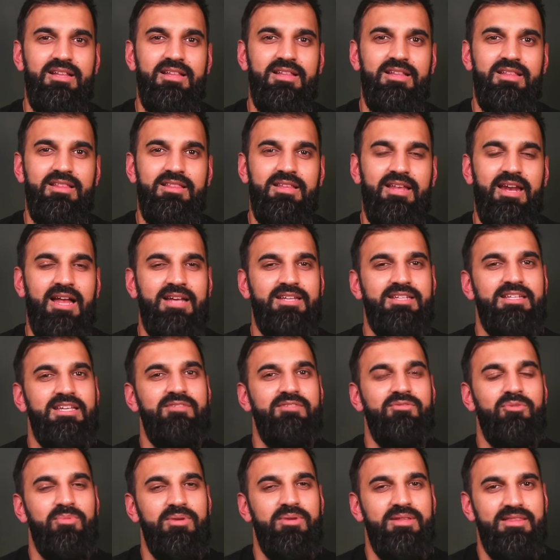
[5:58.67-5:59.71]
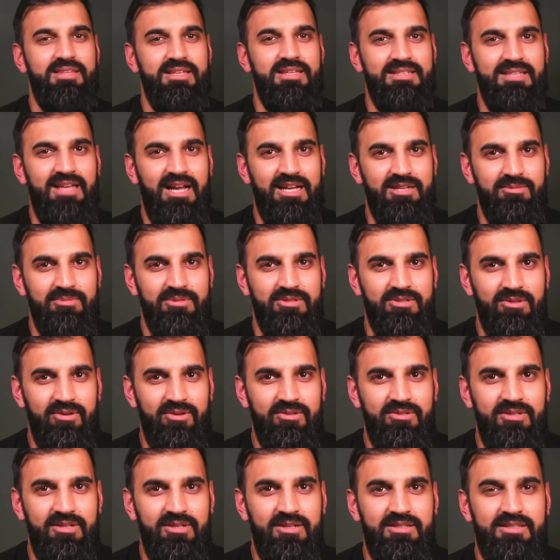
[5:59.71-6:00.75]
that actually even with the attachment
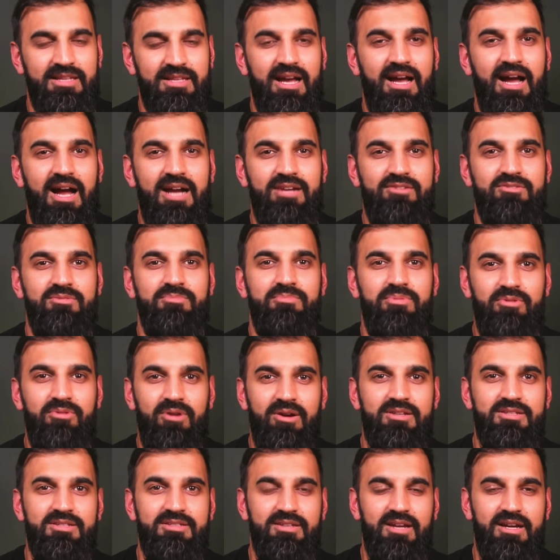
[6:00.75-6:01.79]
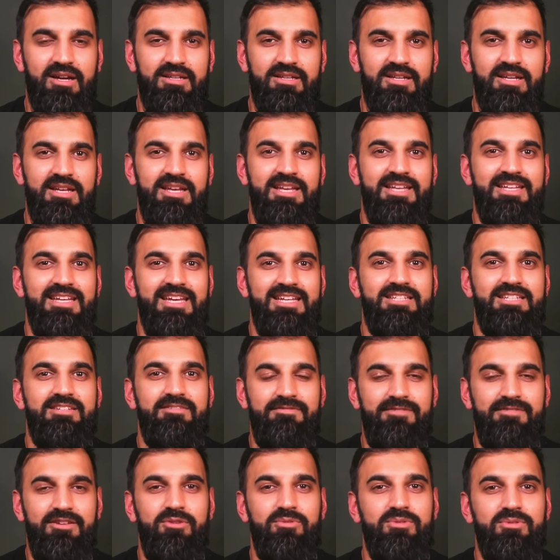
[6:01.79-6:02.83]
on, the hydrogen peroxide can
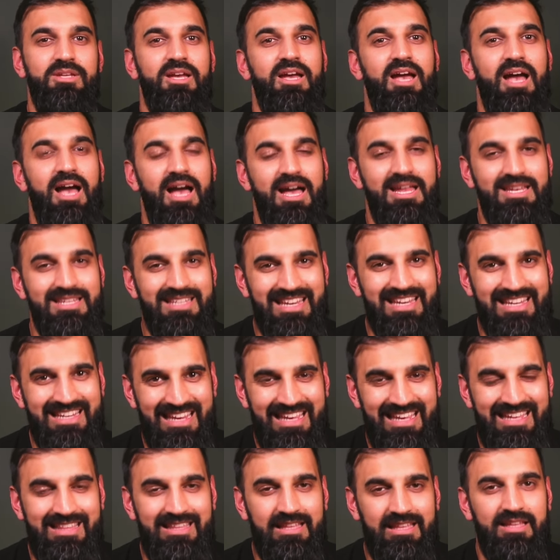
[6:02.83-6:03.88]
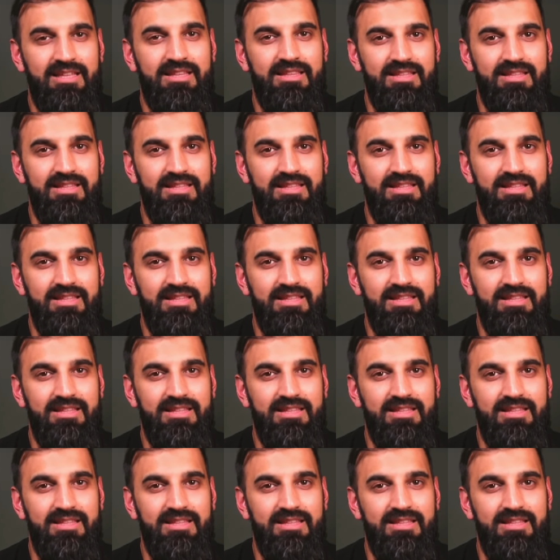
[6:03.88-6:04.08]
diffuse underneath the